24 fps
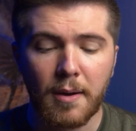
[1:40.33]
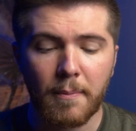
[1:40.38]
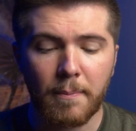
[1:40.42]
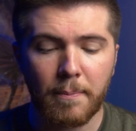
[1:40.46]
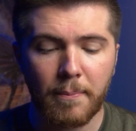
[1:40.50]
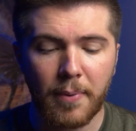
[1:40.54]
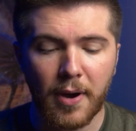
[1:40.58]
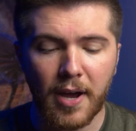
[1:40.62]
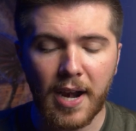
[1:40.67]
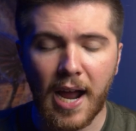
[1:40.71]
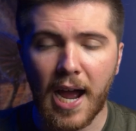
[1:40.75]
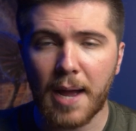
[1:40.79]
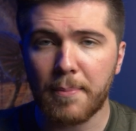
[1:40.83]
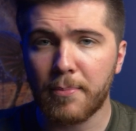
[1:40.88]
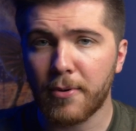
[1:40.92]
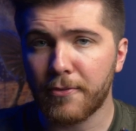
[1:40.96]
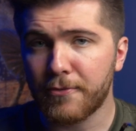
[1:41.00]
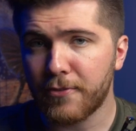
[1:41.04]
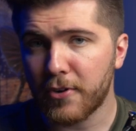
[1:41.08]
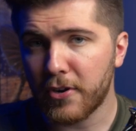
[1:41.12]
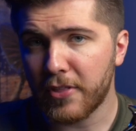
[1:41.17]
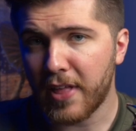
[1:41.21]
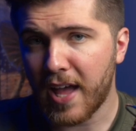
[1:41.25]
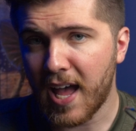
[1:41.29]
but I
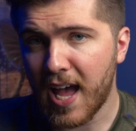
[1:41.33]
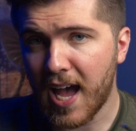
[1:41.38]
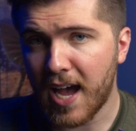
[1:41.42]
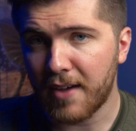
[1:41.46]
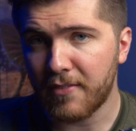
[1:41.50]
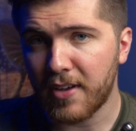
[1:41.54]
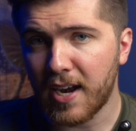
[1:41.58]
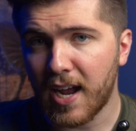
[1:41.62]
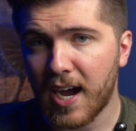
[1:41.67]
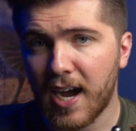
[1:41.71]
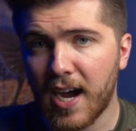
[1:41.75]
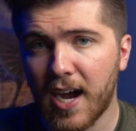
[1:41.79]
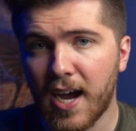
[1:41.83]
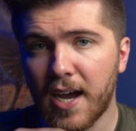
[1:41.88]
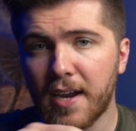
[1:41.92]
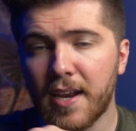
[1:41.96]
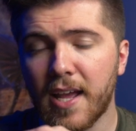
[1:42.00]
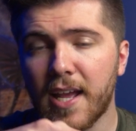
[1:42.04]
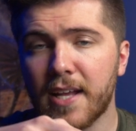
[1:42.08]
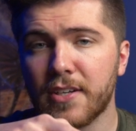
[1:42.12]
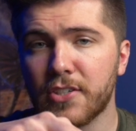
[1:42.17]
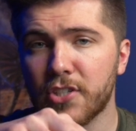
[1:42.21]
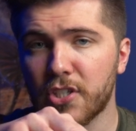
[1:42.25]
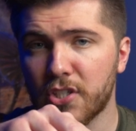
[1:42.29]
prefer to have it on
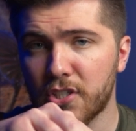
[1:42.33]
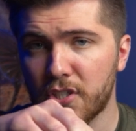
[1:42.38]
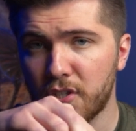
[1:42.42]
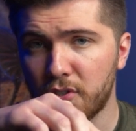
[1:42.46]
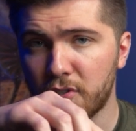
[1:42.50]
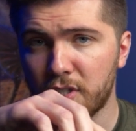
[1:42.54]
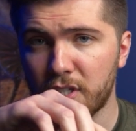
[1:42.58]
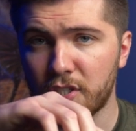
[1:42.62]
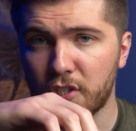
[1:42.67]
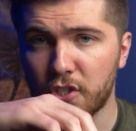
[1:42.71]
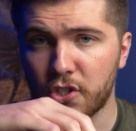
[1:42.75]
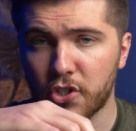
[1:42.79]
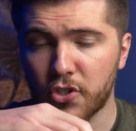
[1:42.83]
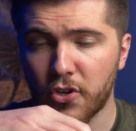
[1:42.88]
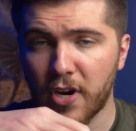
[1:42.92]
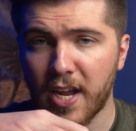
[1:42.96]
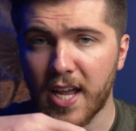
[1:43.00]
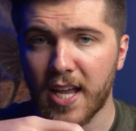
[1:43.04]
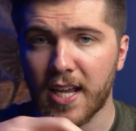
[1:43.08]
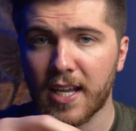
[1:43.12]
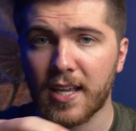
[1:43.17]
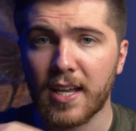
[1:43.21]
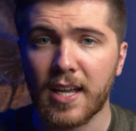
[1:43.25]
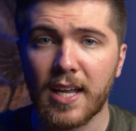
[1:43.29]
and just use its
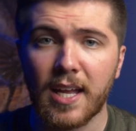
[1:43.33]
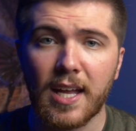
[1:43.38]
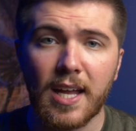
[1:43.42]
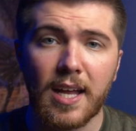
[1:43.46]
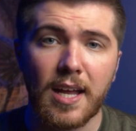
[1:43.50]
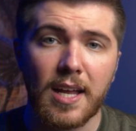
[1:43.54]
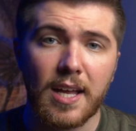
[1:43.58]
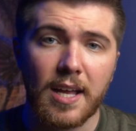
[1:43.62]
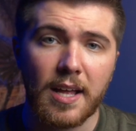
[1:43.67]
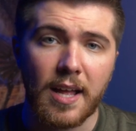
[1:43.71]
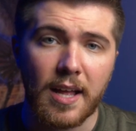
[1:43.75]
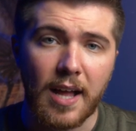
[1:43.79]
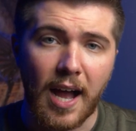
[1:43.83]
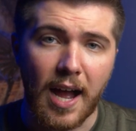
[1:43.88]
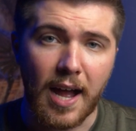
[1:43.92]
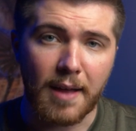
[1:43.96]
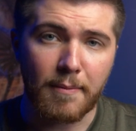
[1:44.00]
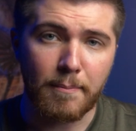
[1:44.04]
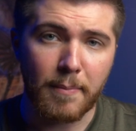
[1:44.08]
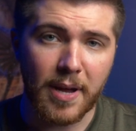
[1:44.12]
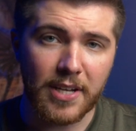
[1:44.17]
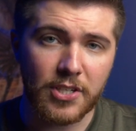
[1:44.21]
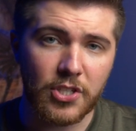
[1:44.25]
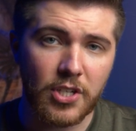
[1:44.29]
drag. I
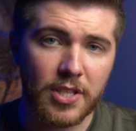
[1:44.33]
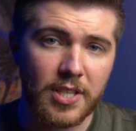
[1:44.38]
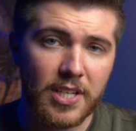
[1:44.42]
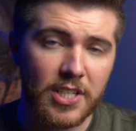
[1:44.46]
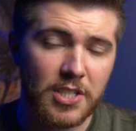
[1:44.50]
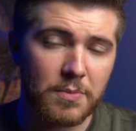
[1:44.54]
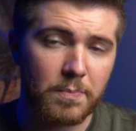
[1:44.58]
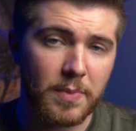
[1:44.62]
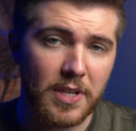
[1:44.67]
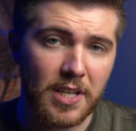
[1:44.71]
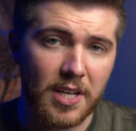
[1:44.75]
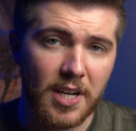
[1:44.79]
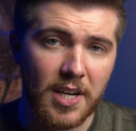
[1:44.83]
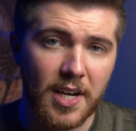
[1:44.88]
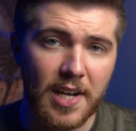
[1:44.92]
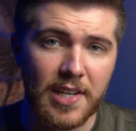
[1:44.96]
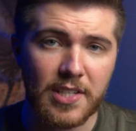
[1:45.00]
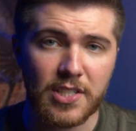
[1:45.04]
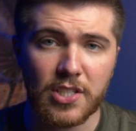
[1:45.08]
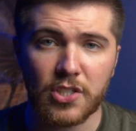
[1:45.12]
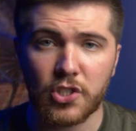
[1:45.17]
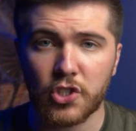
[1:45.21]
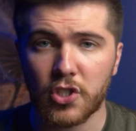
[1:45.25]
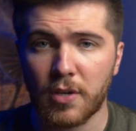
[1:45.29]
mention this
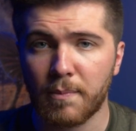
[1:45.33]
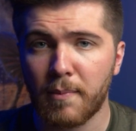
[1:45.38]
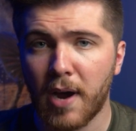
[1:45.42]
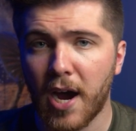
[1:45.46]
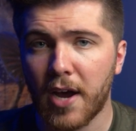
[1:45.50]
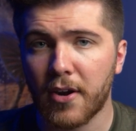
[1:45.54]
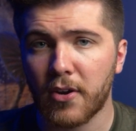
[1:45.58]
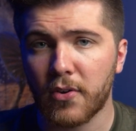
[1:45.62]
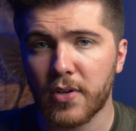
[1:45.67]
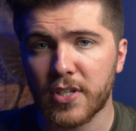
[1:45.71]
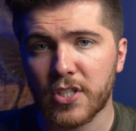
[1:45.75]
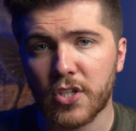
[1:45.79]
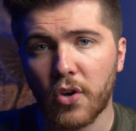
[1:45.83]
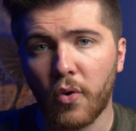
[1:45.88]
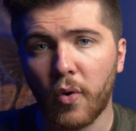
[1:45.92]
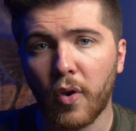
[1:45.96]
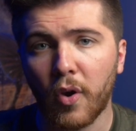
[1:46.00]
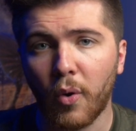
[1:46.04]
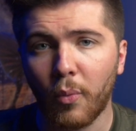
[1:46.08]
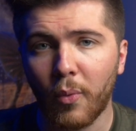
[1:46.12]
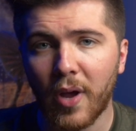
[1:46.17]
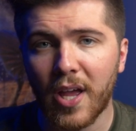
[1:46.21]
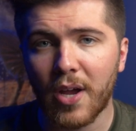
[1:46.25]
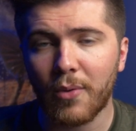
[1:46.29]
because Shimano is going
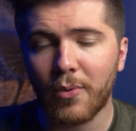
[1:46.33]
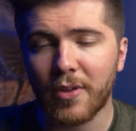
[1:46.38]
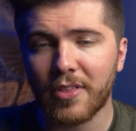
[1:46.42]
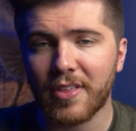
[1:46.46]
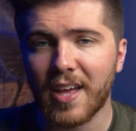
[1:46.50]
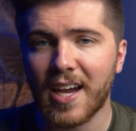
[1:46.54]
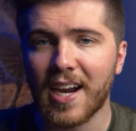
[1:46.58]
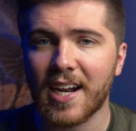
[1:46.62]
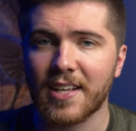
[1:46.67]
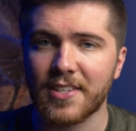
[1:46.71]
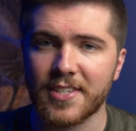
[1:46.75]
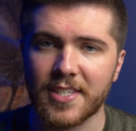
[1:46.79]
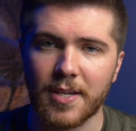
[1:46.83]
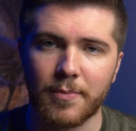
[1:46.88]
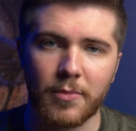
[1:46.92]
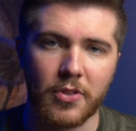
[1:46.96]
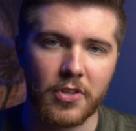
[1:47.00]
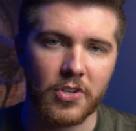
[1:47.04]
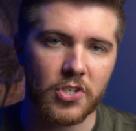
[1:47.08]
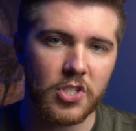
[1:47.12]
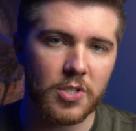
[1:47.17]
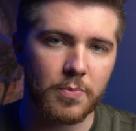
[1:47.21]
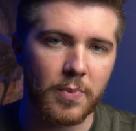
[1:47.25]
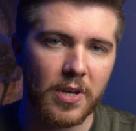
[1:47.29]
away with that on some of
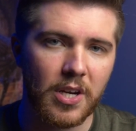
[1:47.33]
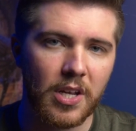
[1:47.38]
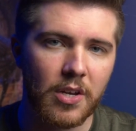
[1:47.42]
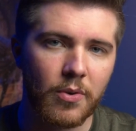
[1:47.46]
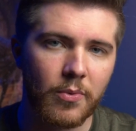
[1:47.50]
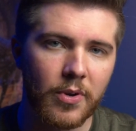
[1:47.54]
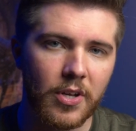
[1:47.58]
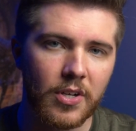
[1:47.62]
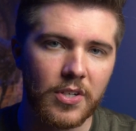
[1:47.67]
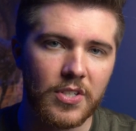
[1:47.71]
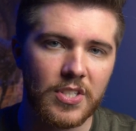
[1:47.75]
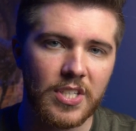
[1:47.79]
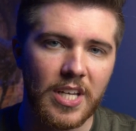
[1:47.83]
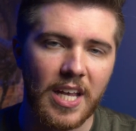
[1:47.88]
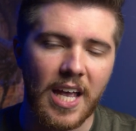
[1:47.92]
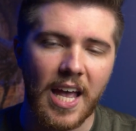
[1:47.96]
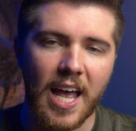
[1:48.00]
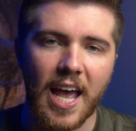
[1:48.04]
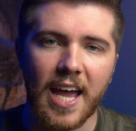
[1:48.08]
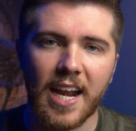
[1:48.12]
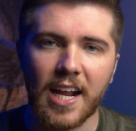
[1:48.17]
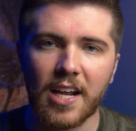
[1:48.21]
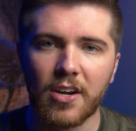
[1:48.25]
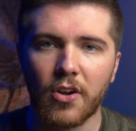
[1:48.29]
their spinning reels,
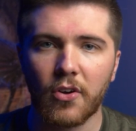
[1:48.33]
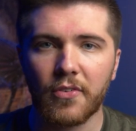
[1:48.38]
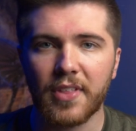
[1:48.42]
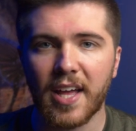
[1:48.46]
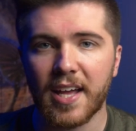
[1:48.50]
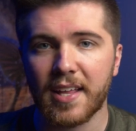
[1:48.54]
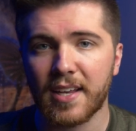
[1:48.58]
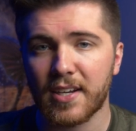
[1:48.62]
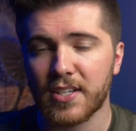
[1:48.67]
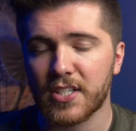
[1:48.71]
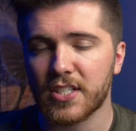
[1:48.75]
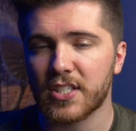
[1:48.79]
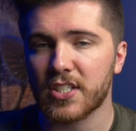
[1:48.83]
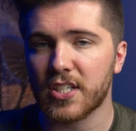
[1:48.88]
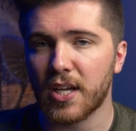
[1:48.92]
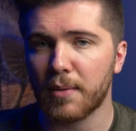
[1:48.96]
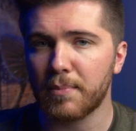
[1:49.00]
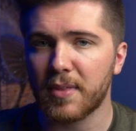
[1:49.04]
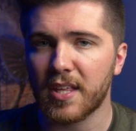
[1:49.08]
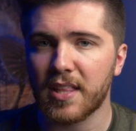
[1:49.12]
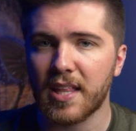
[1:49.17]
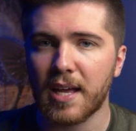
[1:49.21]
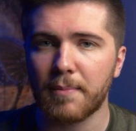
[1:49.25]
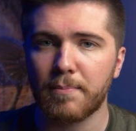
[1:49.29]
and I know that is
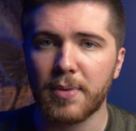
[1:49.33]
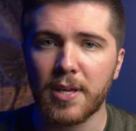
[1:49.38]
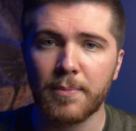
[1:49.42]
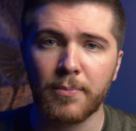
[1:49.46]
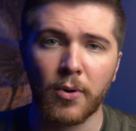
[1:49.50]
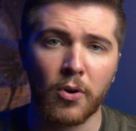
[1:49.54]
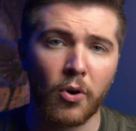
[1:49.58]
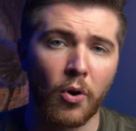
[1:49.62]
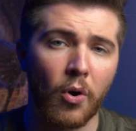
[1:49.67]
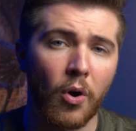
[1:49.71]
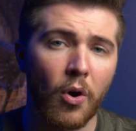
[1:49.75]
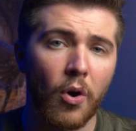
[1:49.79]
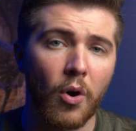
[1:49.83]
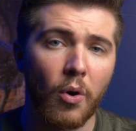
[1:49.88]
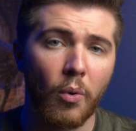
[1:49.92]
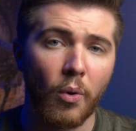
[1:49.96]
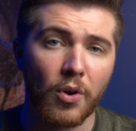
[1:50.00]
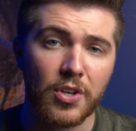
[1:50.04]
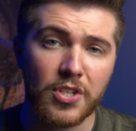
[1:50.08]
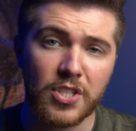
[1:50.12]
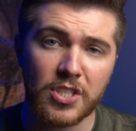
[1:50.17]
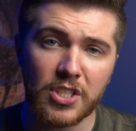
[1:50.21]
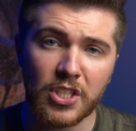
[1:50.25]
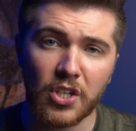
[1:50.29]
something that people
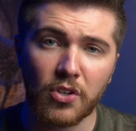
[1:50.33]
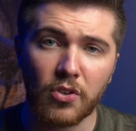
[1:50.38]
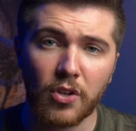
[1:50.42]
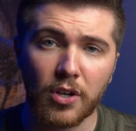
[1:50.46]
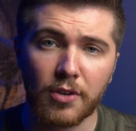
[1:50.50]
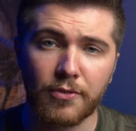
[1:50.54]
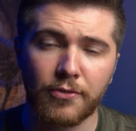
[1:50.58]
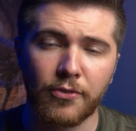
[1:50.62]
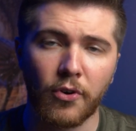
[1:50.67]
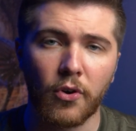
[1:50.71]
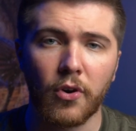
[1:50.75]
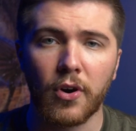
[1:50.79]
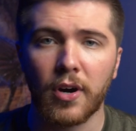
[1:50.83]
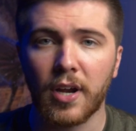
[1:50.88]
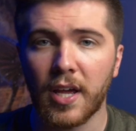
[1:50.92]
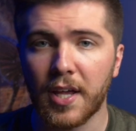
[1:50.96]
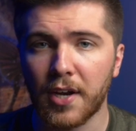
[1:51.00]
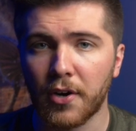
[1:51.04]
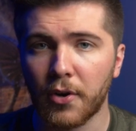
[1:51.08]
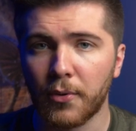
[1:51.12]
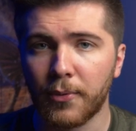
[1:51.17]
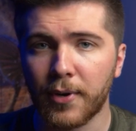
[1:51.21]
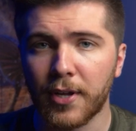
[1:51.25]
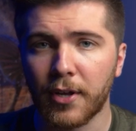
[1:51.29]
still look for
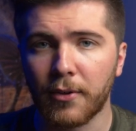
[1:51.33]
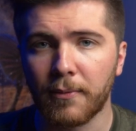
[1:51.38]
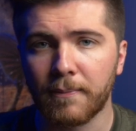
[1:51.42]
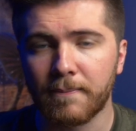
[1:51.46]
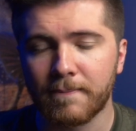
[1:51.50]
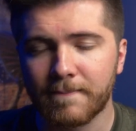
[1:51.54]
in a reel.